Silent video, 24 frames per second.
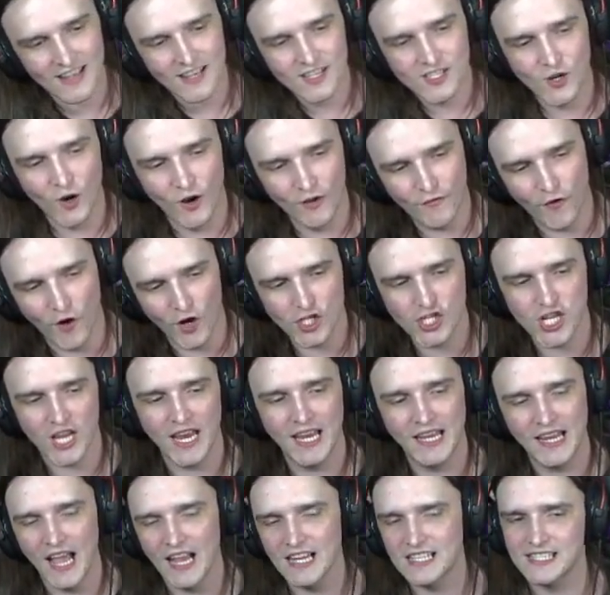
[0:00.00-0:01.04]
So,
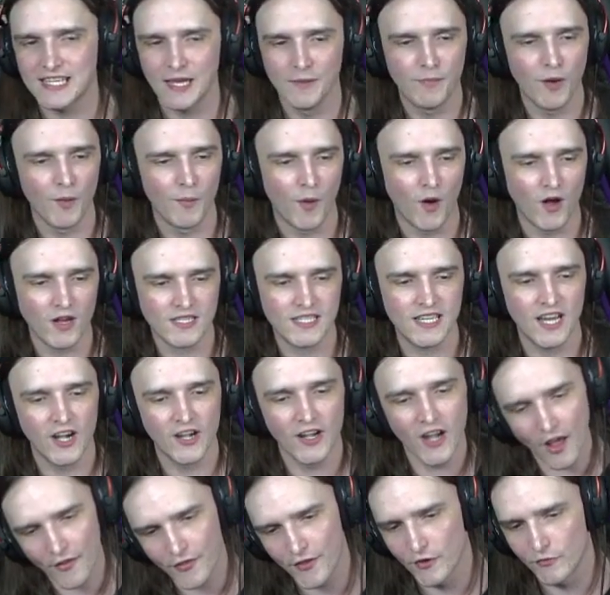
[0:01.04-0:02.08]
unfortunately, nice, simple boss there.
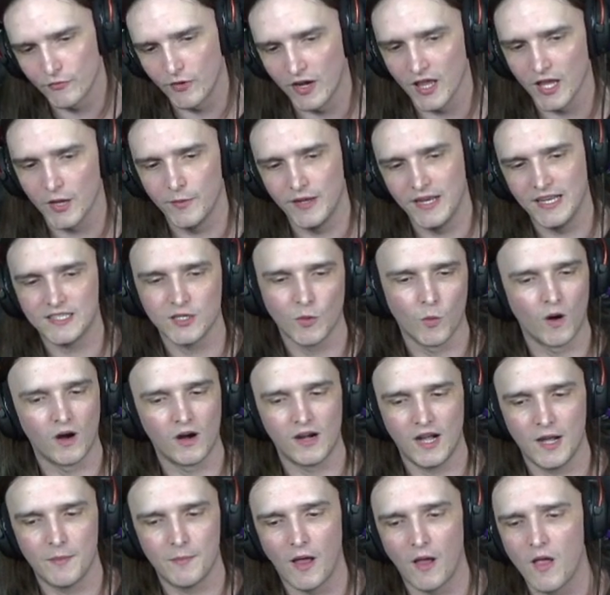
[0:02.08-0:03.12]
Nothing really we need to
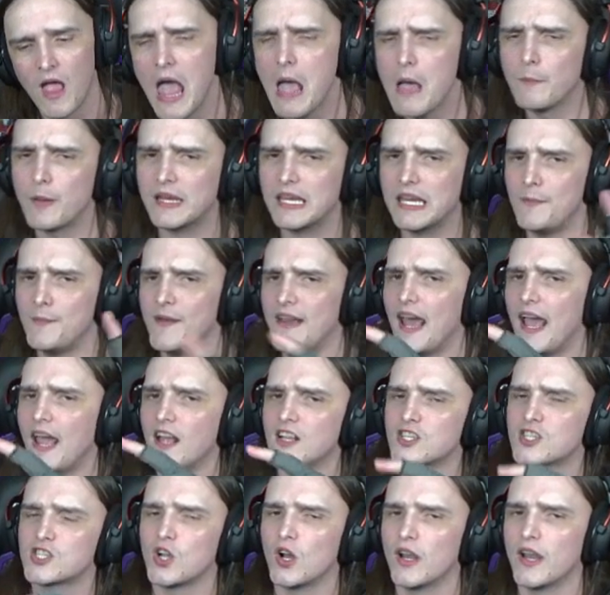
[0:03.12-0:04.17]
worry about. But keep an eye
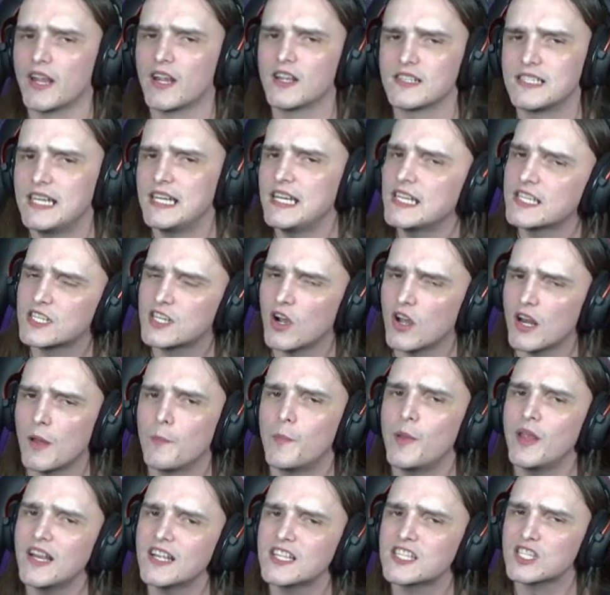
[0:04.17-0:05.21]
on Sonic, because he's got a
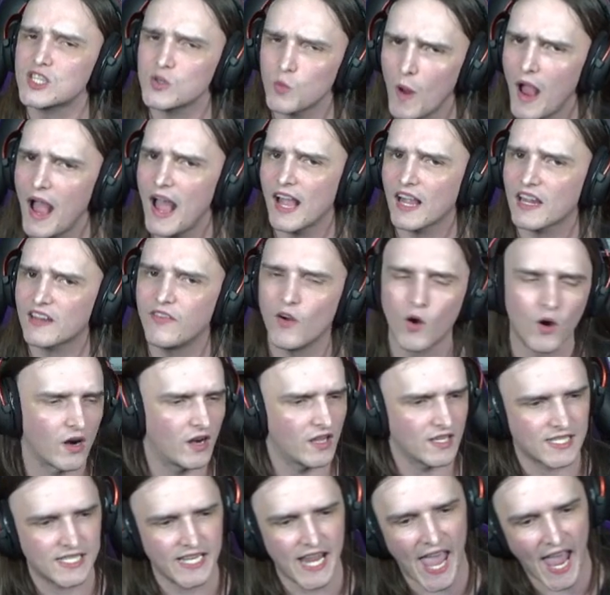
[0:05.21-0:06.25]
bit of swag for
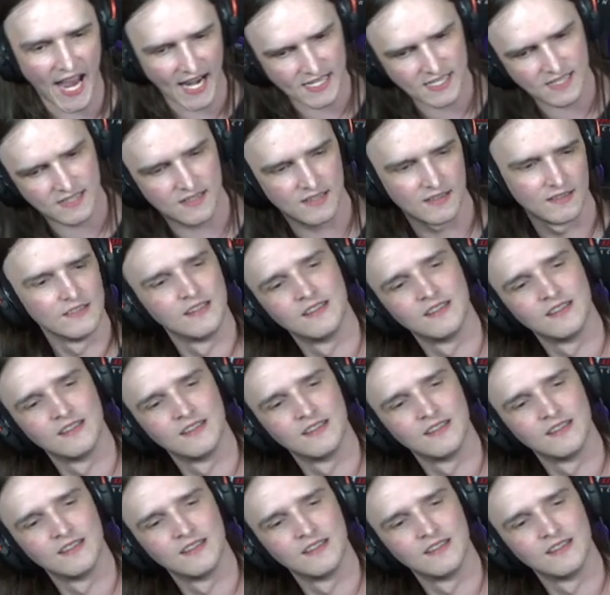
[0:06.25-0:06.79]
us next.